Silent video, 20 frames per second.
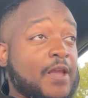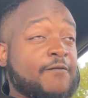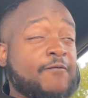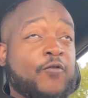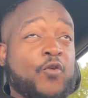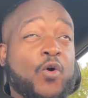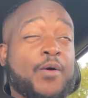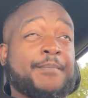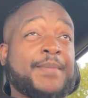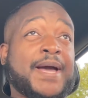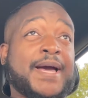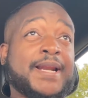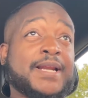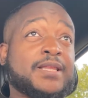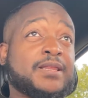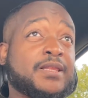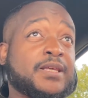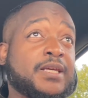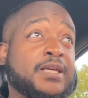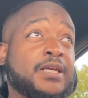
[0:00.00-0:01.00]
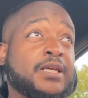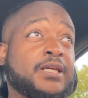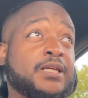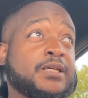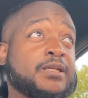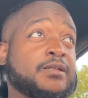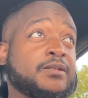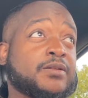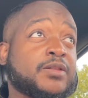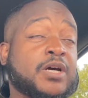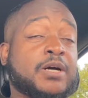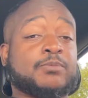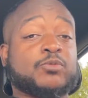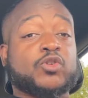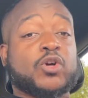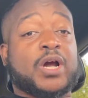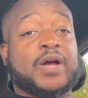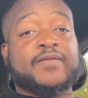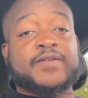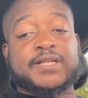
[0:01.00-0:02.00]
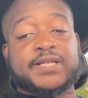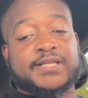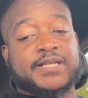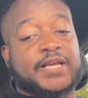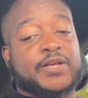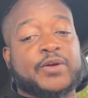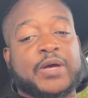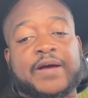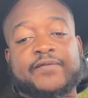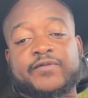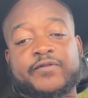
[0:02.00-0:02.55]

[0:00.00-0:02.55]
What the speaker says: Formatted the thumb drive because they say you have